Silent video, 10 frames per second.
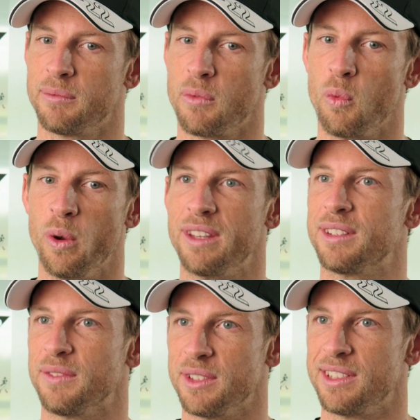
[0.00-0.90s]
weeks
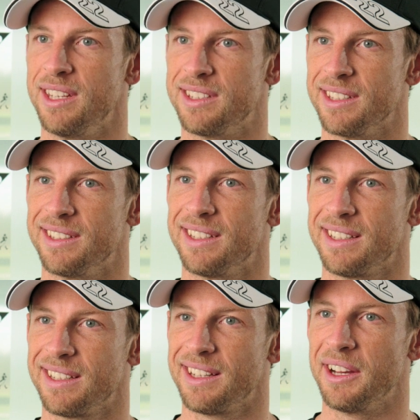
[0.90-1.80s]
of the season
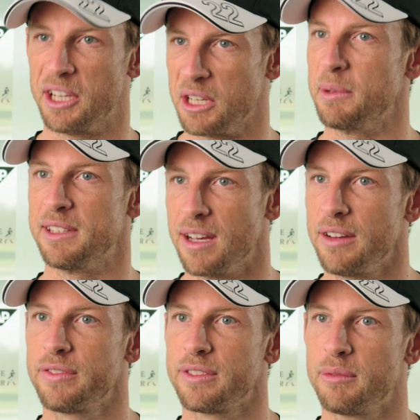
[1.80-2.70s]
are going to be
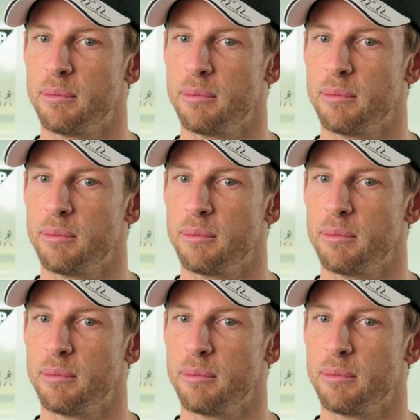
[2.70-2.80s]
tough,